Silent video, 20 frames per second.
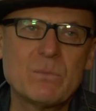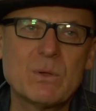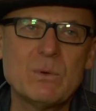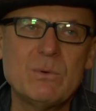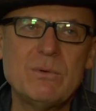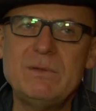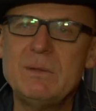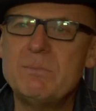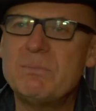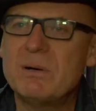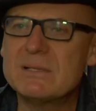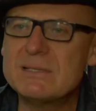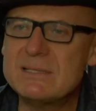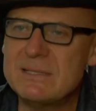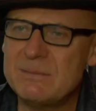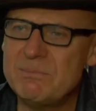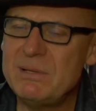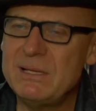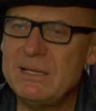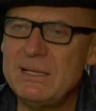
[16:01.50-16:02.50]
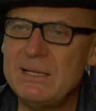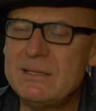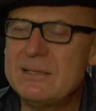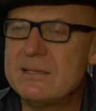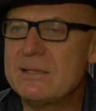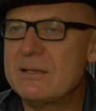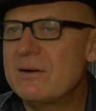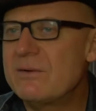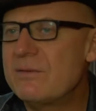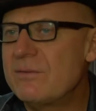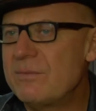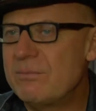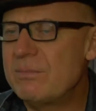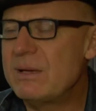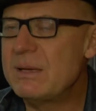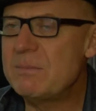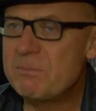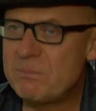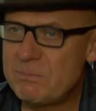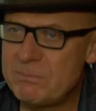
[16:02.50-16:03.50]
with the possibility of
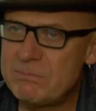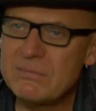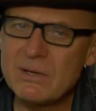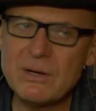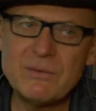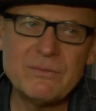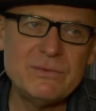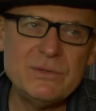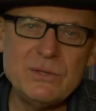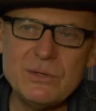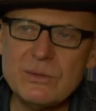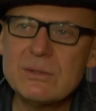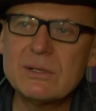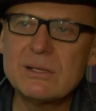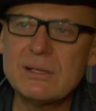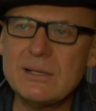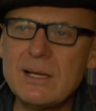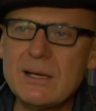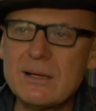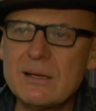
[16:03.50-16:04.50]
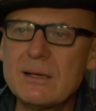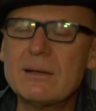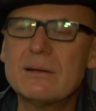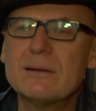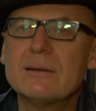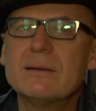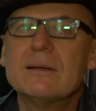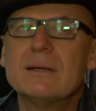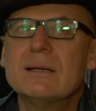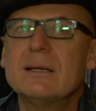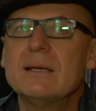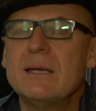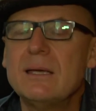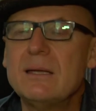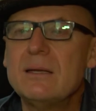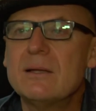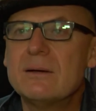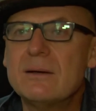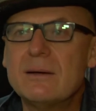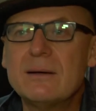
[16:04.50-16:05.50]
of nuclear,
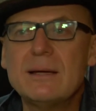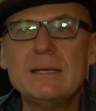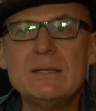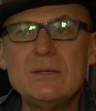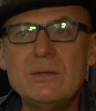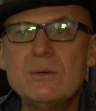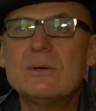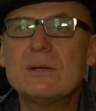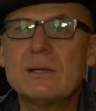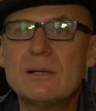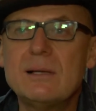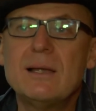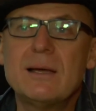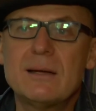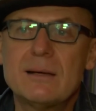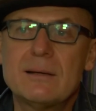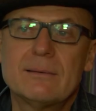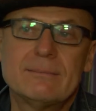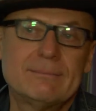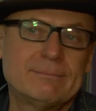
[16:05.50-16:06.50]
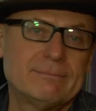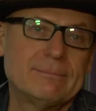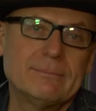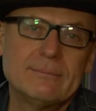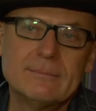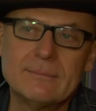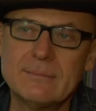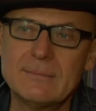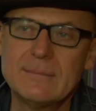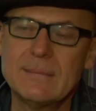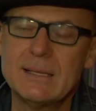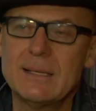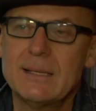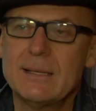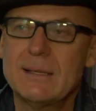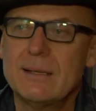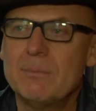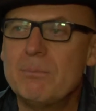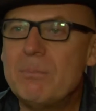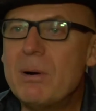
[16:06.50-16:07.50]
you know, a nuclear
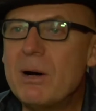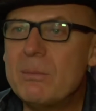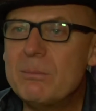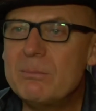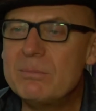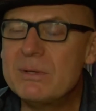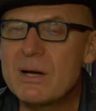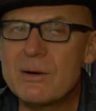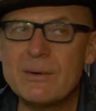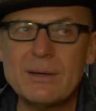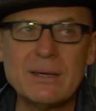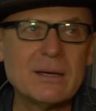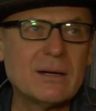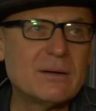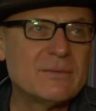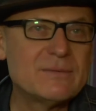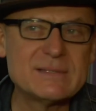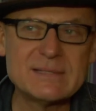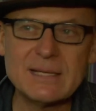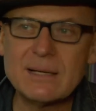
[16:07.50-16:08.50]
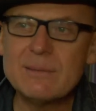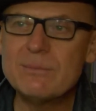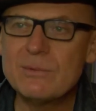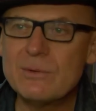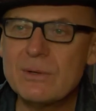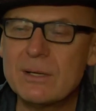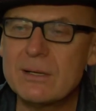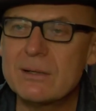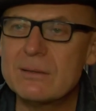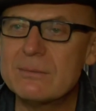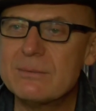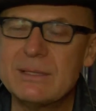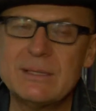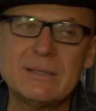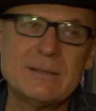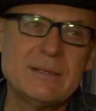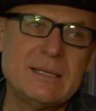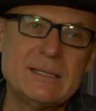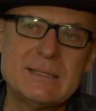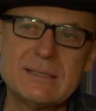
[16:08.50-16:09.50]
bomb going off somewhere,
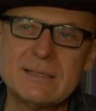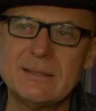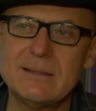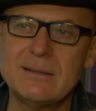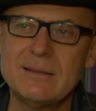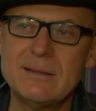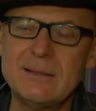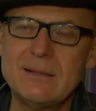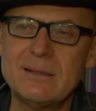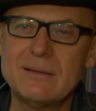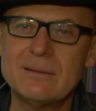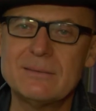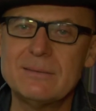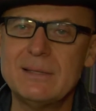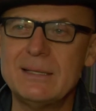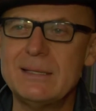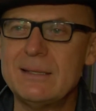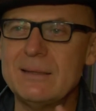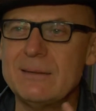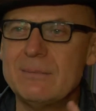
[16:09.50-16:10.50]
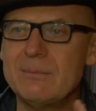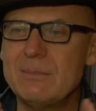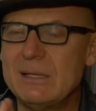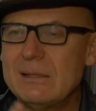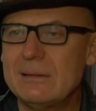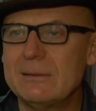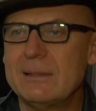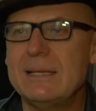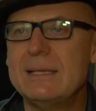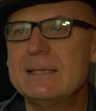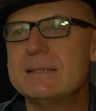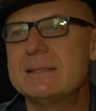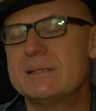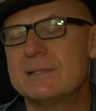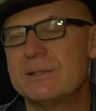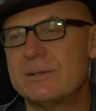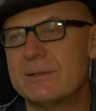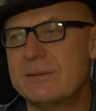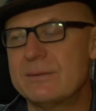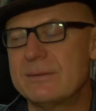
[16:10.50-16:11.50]
whether it's you know in the Middle
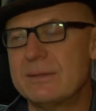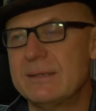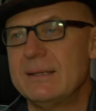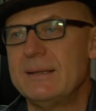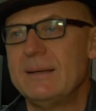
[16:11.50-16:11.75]
East or